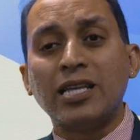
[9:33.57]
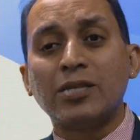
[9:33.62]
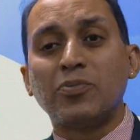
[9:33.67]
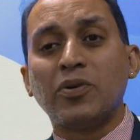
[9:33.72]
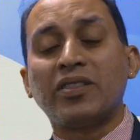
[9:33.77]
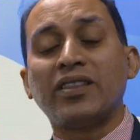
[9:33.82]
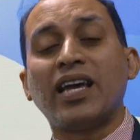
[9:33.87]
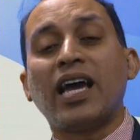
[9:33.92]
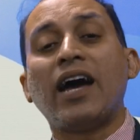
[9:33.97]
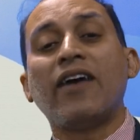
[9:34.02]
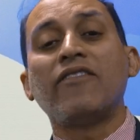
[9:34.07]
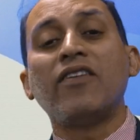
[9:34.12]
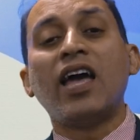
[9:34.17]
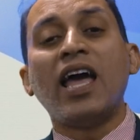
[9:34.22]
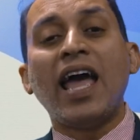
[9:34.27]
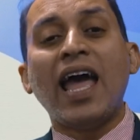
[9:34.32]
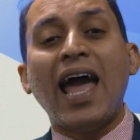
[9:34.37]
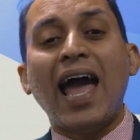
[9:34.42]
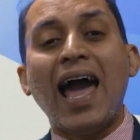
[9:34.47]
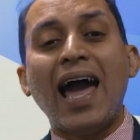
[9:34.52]
but they have
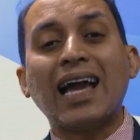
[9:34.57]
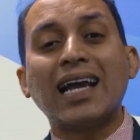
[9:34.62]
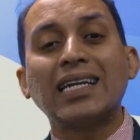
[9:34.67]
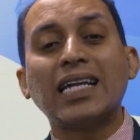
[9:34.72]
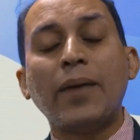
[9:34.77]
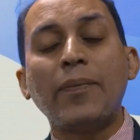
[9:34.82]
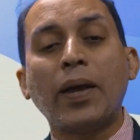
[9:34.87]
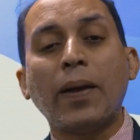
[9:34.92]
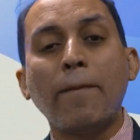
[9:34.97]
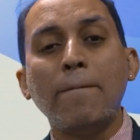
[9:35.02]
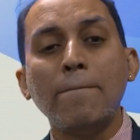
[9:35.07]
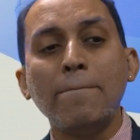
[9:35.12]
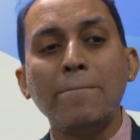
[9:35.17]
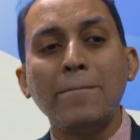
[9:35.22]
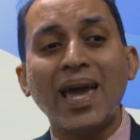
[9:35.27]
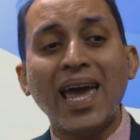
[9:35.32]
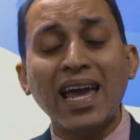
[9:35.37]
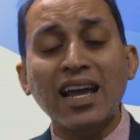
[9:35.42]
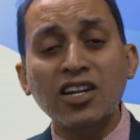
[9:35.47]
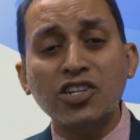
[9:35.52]
academic
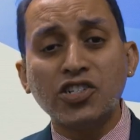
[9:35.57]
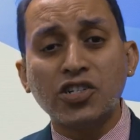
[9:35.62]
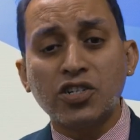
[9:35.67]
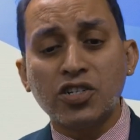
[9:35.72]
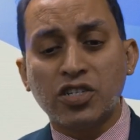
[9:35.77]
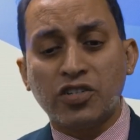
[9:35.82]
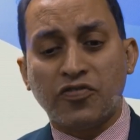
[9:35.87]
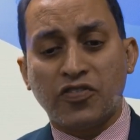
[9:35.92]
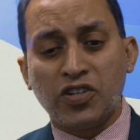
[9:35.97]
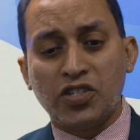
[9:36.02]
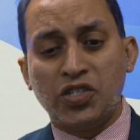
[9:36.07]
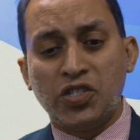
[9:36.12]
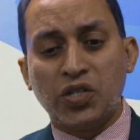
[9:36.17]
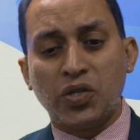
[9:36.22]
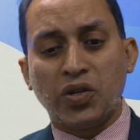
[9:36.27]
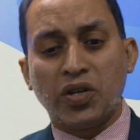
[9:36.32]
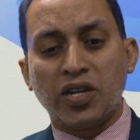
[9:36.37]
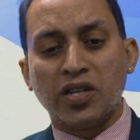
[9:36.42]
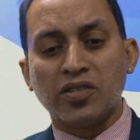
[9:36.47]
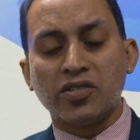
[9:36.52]
majors for
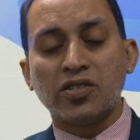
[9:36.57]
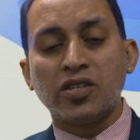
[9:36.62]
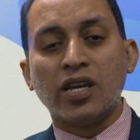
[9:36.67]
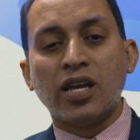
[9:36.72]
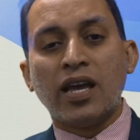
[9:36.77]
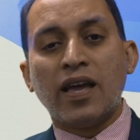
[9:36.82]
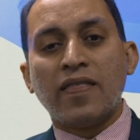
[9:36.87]
students.